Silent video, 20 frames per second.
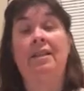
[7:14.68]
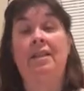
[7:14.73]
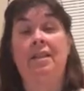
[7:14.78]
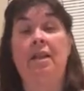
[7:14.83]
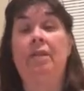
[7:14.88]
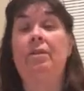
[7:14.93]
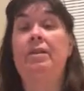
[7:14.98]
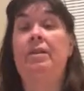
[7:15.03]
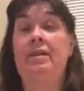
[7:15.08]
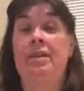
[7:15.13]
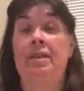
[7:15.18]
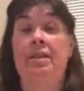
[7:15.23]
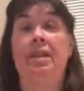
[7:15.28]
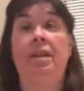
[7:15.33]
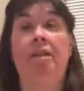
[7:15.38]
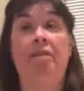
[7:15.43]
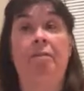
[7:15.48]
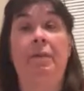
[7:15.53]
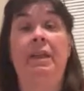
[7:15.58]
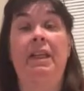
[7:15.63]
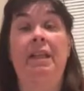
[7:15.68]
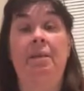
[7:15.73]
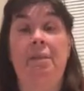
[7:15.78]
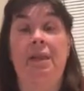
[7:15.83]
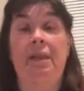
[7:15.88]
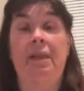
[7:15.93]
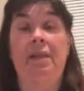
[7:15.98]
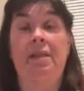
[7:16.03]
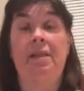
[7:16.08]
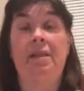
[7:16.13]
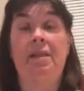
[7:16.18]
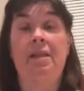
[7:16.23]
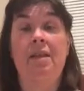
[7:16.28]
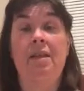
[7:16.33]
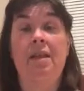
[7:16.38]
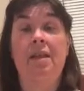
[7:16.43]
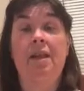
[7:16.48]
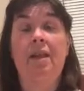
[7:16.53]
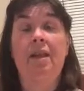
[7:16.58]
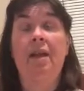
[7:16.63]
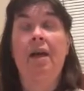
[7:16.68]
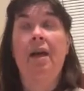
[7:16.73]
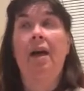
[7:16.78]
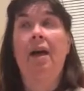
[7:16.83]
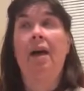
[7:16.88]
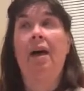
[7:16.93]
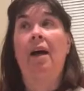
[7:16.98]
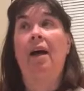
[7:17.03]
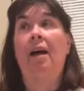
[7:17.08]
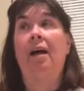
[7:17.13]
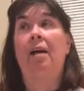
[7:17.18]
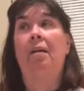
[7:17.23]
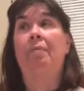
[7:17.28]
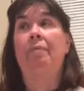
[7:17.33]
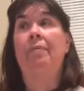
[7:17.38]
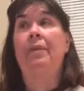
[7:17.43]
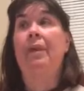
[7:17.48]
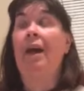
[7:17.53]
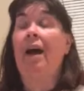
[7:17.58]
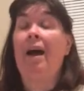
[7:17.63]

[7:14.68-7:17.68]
notes as a set of meeting minutes. I'm